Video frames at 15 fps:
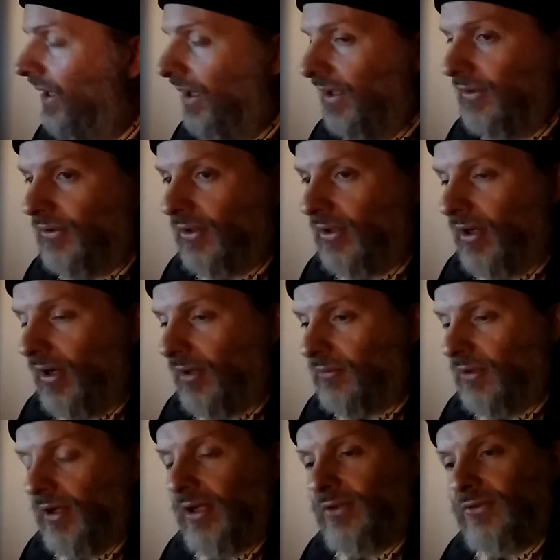into
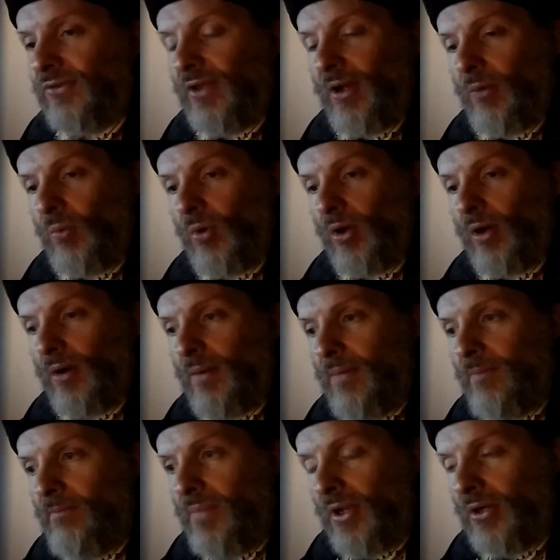congregates that were
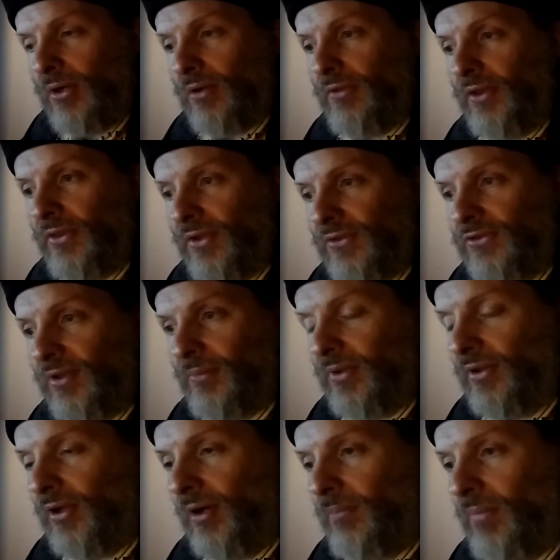bigger than the sum
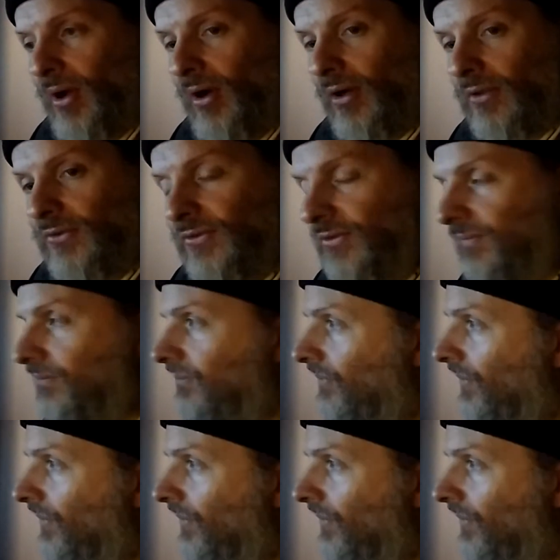of their parts.